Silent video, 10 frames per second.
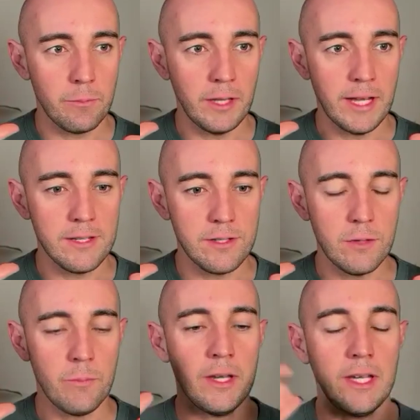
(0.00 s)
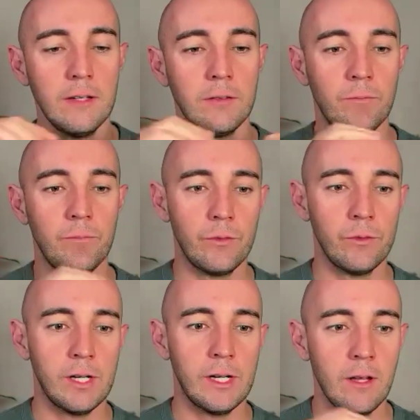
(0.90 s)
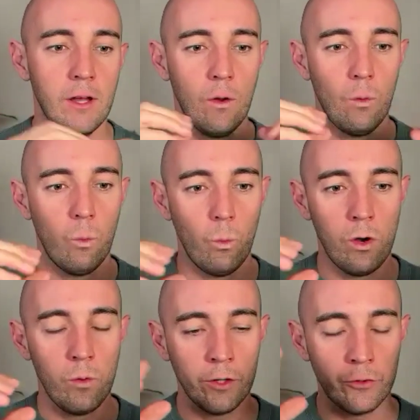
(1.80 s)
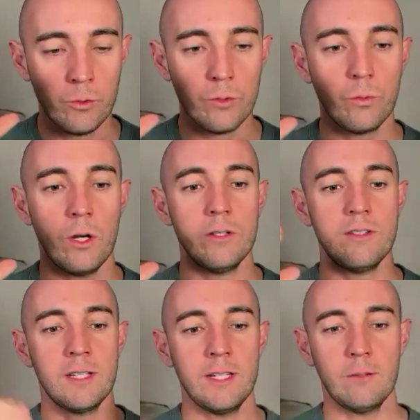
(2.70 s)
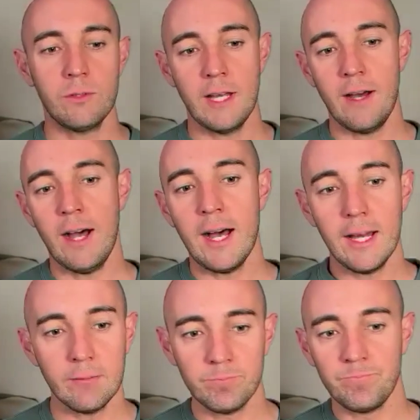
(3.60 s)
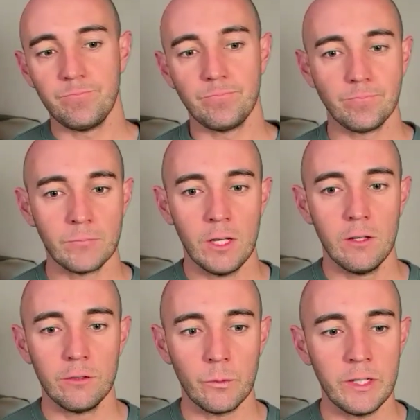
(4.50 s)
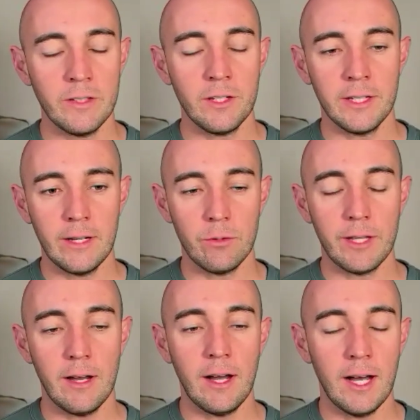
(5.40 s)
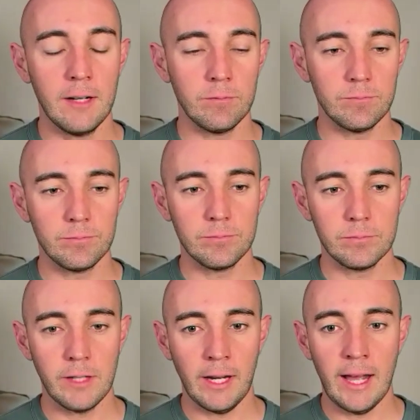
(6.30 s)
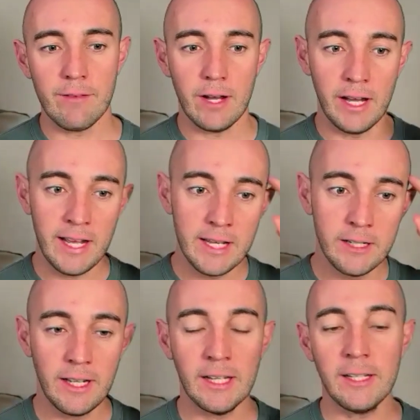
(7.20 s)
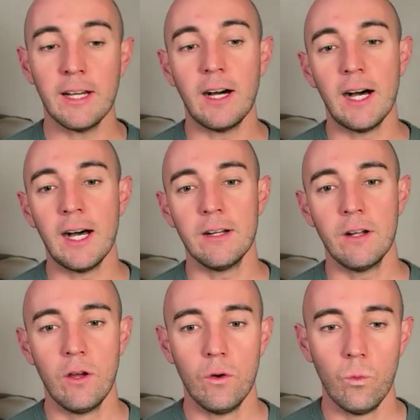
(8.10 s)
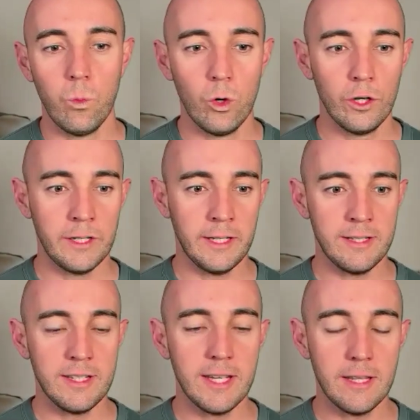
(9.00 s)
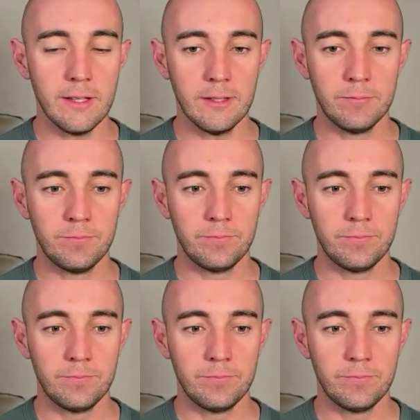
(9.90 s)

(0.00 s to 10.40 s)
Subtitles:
place to be, right? What we want to do as well is connect with our heart. So we need to connect with our heart and have our head and our heart working together,